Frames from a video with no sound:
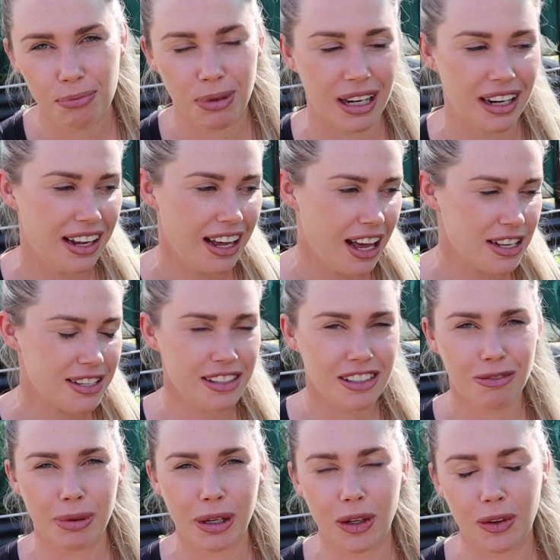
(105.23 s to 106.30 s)
but since
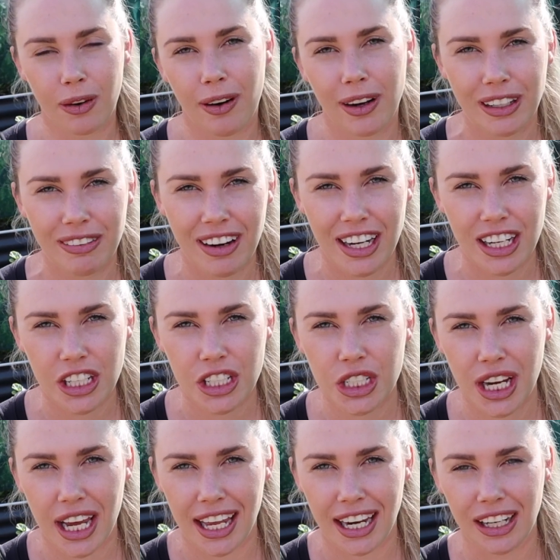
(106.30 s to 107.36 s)
I've been growing radish
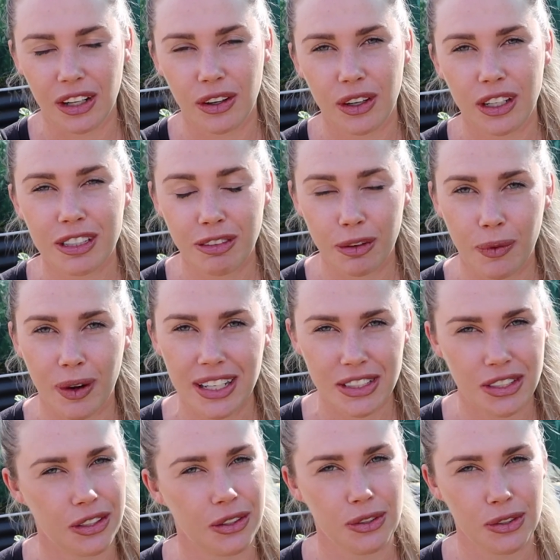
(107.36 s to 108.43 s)
and learning different ways
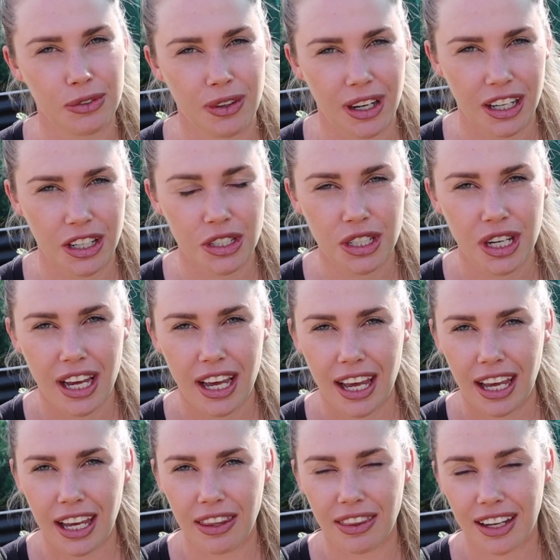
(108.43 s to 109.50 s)
to use radish
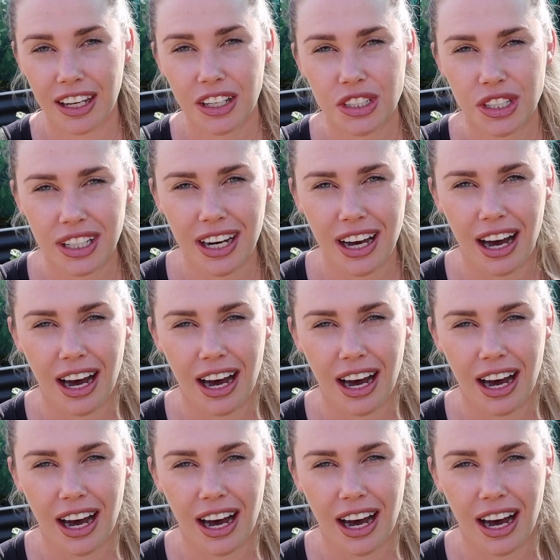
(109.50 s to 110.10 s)
in the kitchen,